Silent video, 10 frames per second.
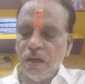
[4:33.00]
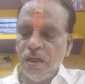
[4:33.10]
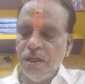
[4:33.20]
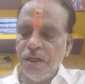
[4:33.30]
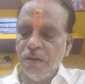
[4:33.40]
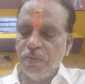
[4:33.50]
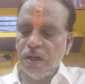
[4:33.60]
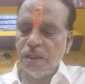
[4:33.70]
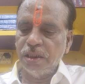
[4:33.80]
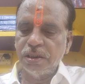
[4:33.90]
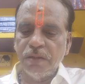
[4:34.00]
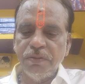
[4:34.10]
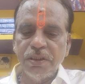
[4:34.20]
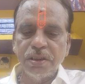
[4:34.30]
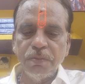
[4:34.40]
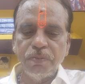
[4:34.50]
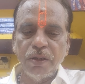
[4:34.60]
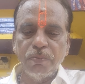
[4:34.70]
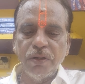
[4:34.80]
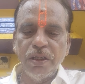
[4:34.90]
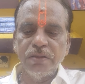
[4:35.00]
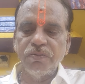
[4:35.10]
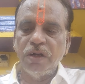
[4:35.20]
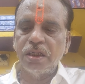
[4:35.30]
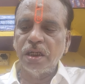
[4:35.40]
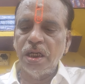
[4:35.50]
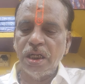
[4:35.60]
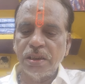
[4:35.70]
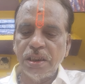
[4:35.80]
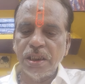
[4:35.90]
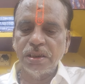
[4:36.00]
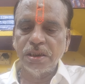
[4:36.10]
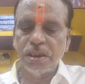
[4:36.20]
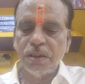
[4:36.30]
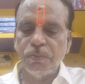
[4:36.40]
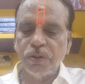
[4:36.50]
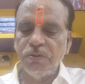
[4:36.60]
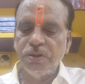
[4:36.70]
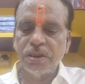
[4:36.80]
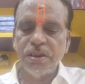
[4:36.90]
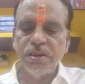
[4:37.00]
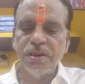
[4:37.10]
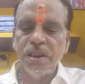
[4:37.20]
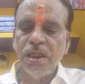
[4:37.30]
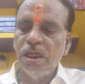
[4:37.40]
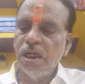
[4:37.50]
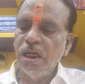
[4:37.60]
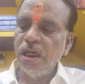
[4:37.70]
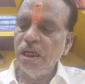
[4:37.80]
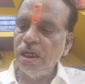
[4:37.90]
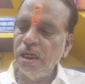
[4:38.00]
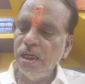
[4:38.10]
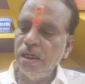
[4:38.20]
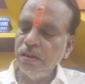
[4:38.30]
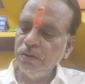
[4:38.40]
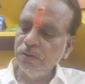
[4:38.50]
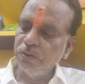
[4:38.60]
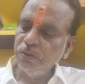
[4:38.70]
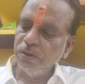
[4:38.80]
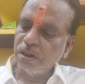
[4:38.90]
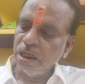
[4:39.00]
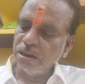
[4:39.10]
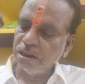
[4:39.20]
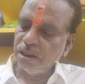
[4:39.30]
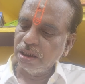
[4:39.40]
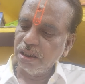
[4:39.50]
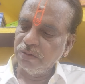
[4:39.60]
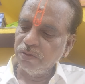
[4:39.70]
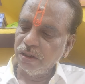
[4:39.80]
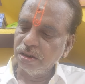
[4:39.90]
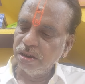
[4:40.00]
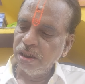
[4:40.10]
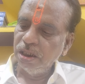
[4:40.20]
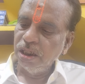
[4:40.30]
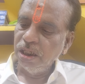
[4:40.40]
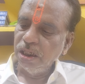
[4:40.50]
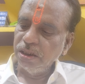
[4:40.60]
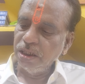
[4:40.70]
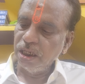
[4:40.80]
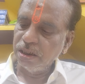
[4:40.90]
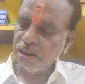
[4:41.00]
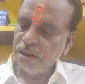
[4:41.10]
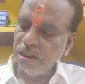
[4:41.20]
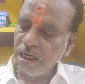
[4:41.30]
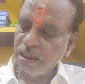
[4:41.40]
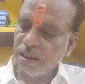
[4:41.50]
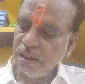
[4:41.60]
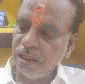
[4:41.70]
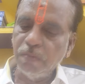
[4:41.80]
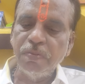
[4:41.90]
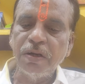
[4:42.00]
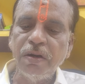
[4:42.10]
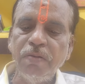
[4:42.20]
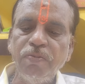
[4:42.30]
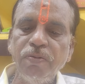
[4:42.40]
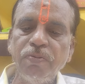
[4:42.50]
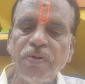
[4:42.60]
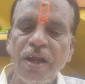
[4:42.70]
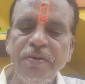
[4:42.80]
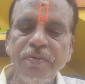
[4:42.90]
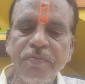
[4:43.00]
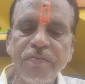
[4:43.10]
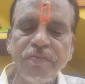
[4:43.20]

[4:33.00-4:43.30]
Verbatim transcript: all India Bar Examination purpose, what all are the necessary provisions uh, you should concentrate was that that uh, number uh, five.